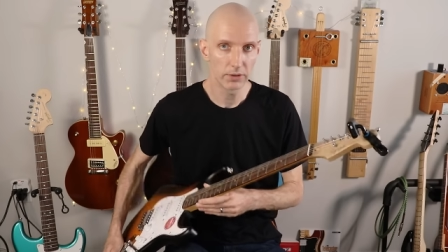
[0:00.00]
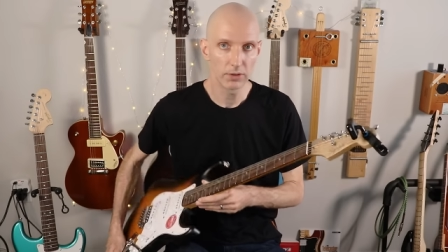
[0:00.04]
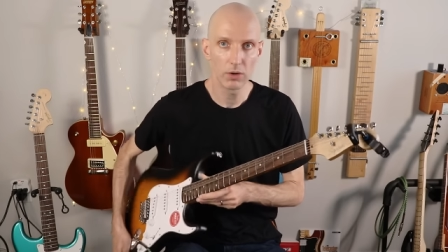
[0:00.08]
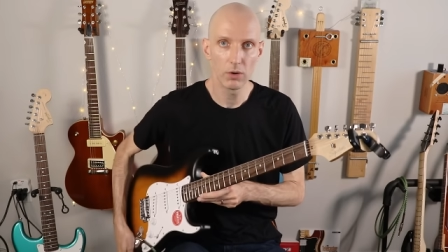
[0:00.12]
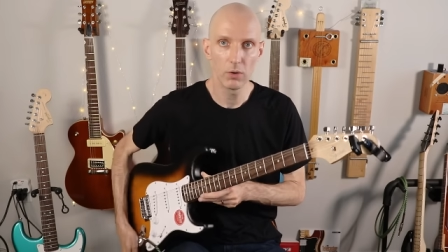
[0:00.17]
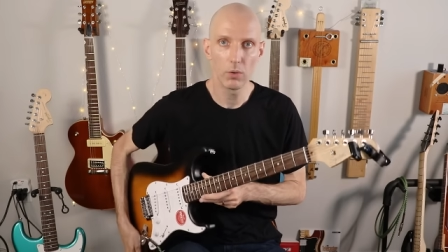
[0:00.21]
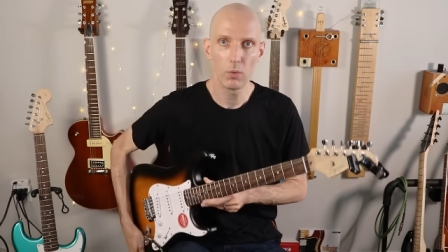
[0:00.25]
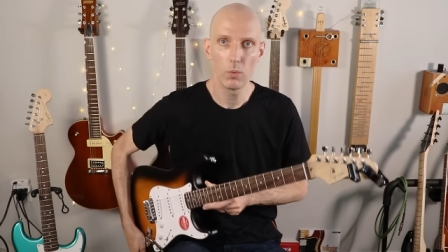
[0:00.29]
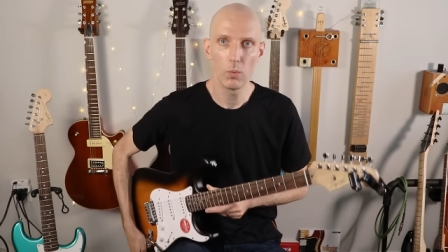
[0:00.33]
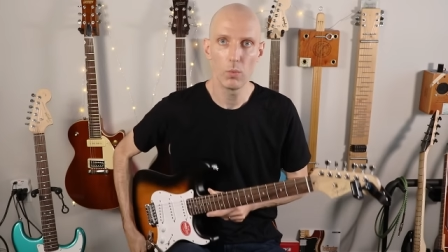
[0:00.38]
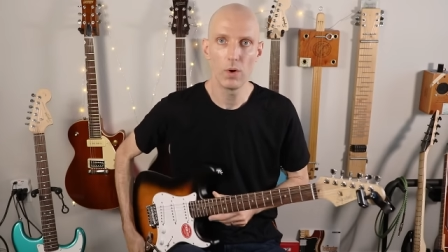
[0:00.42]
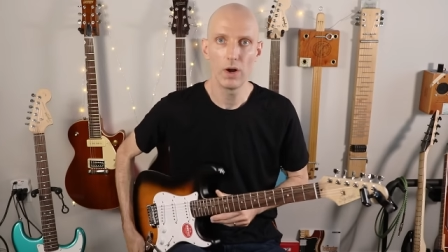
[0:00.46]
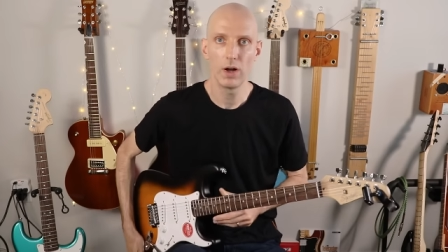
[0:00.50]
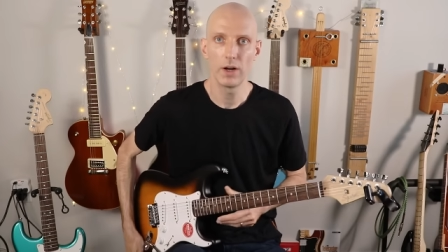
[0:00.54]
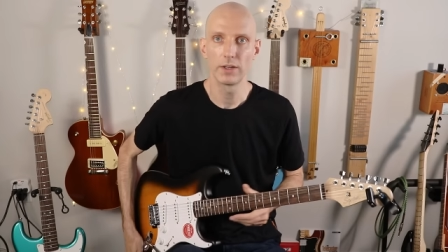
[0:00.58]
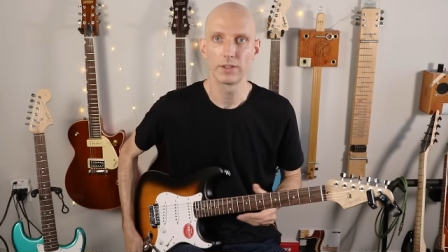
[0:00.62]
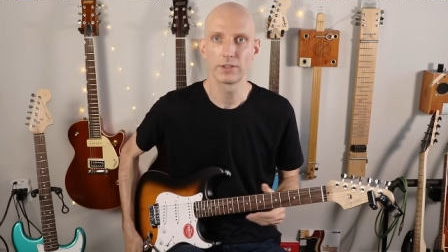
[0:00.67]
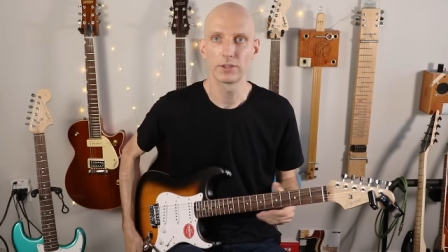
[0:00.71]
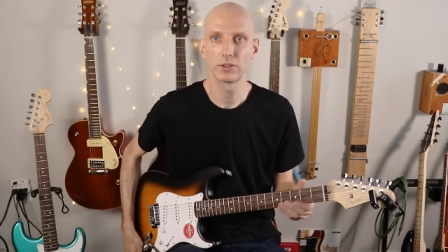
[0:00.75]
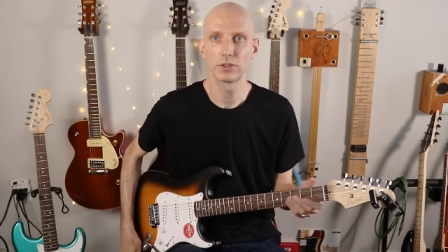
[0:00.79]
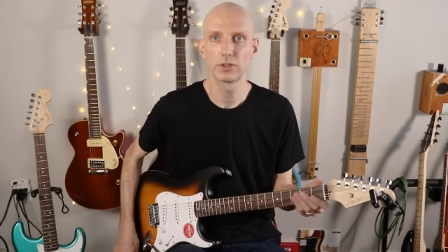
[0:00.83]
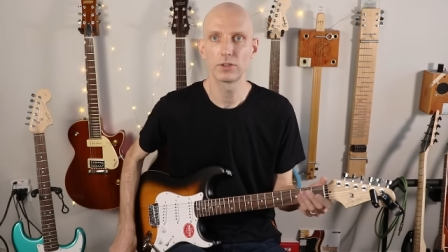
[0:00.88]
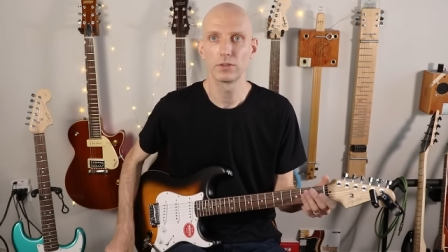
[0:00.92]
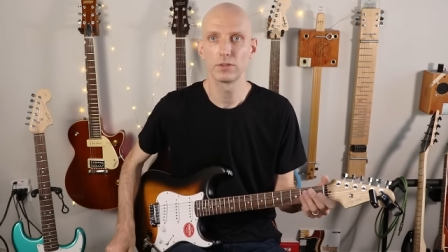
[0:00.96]
don't
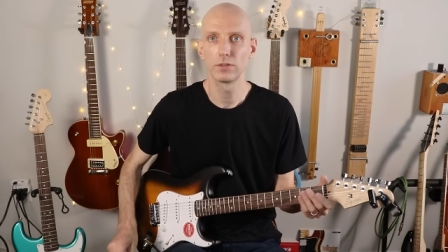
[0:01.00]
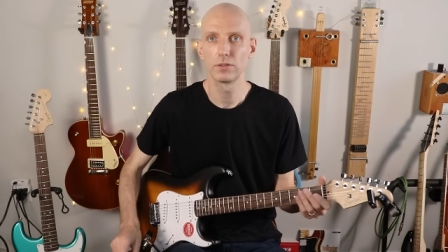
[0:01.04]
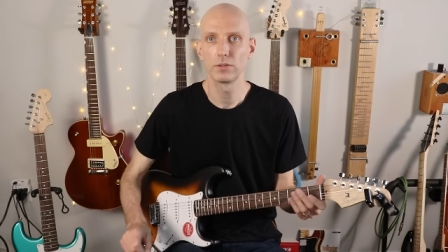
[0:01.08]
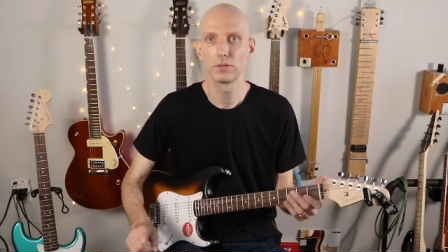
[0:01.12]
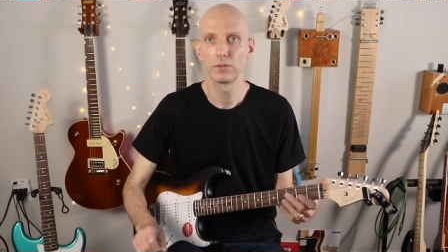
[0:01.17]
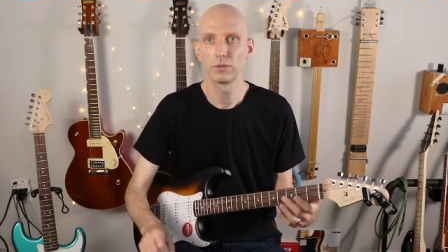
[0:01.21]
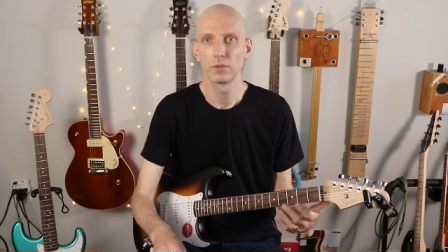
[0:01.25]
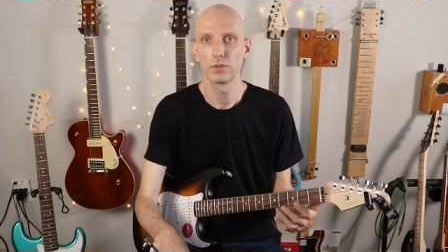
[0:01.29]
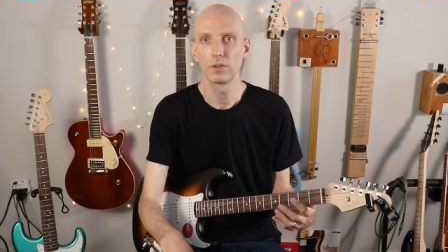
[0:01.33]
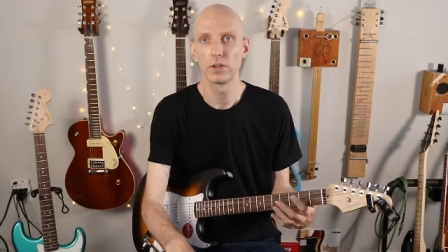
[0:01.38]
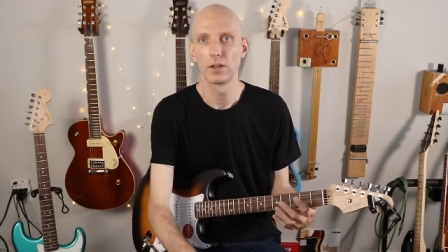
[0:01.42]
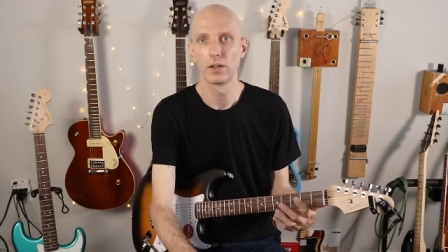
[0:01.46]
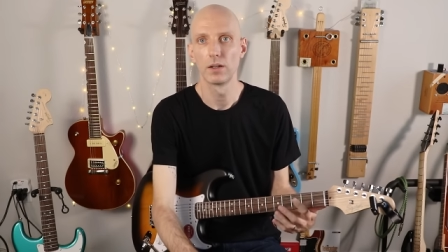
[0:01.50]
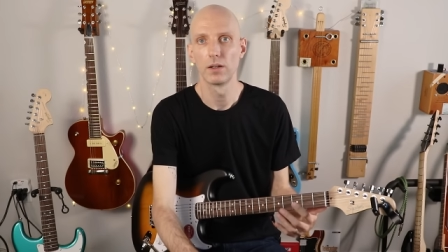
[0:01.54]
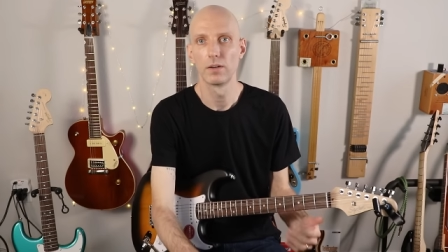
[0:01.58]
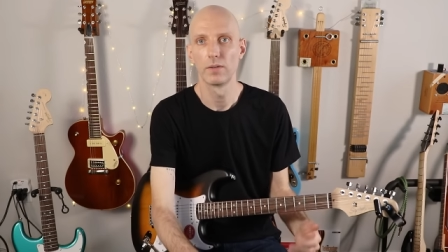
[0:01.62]
want to